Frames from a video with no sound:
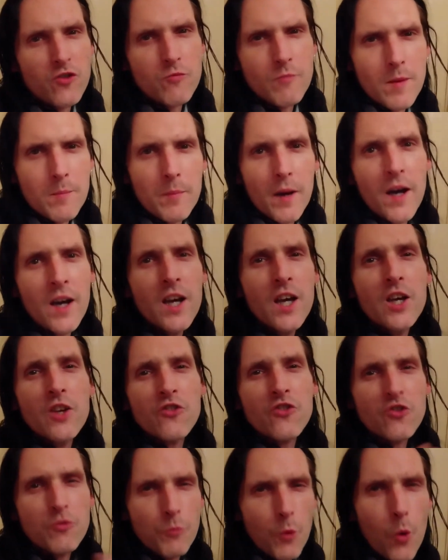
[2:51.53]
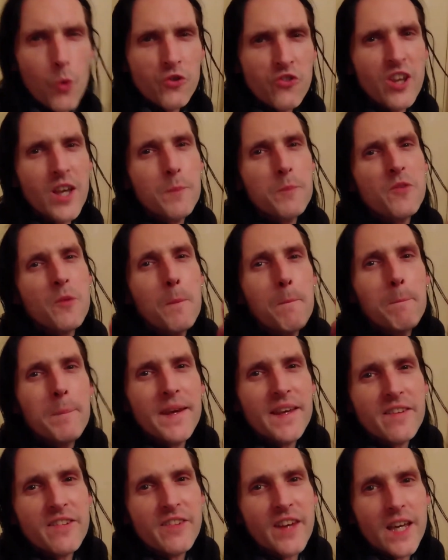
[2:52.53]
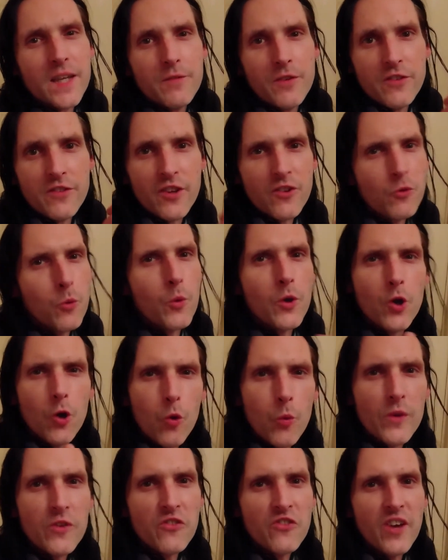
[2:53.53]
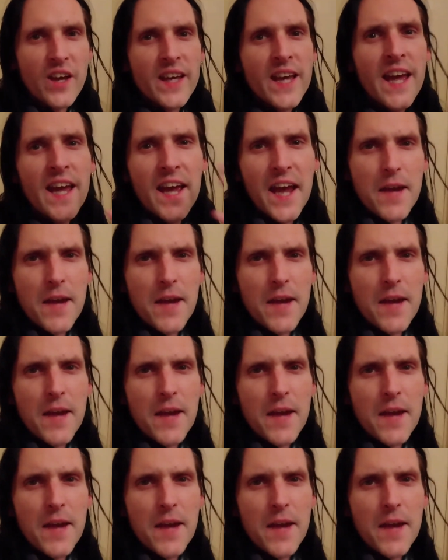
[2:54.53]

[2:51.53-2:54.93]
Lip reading: Remember, small tips, big savings. That's what we always say.